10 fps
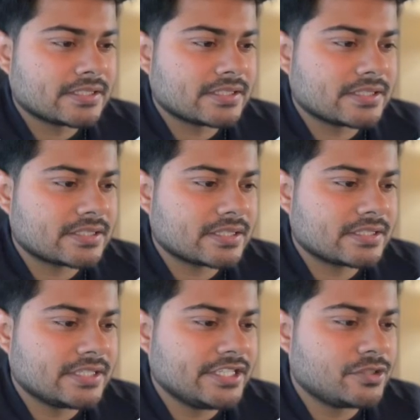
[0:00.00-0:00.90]
this is
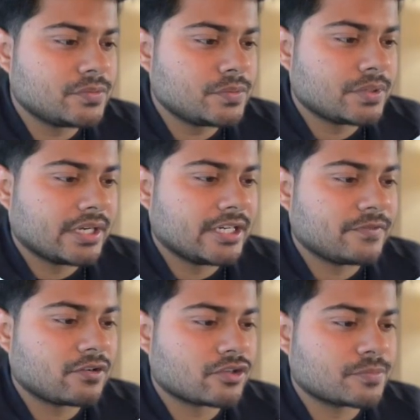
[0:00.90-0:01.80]
scene 2, and it
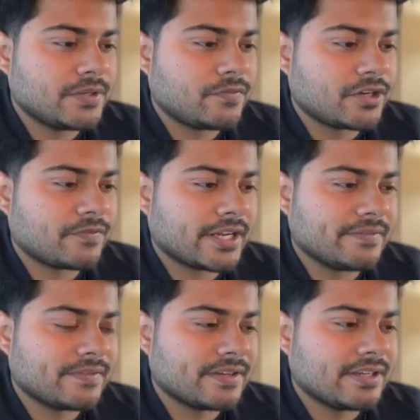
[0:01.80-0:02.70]
will cost me
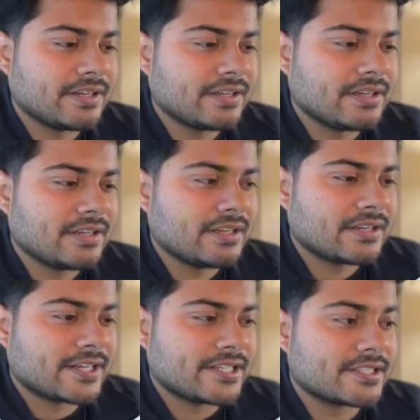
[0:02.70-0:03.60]
45
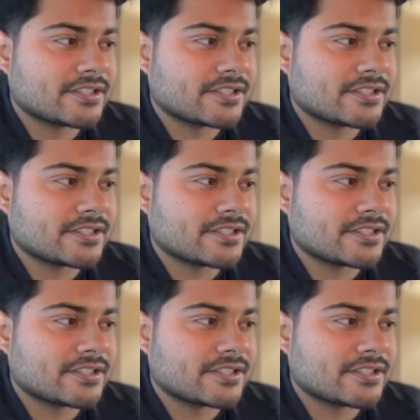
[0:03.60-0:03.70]
credits.